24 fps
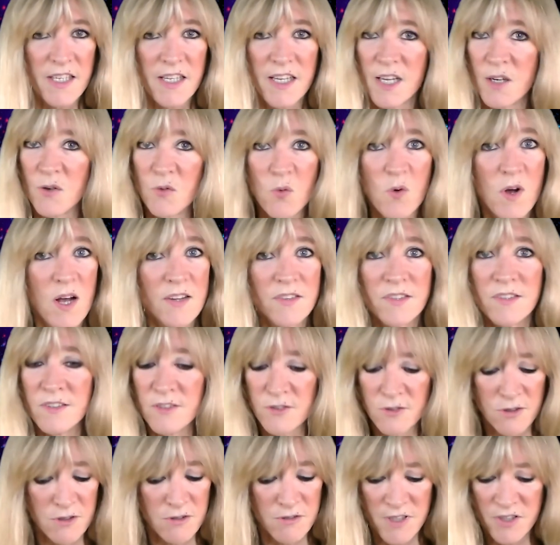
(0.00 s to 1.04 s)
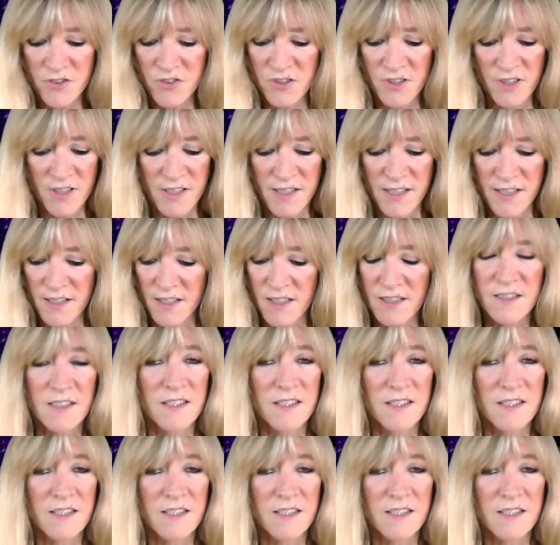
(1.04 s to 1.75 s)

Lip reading: it wasn't originally a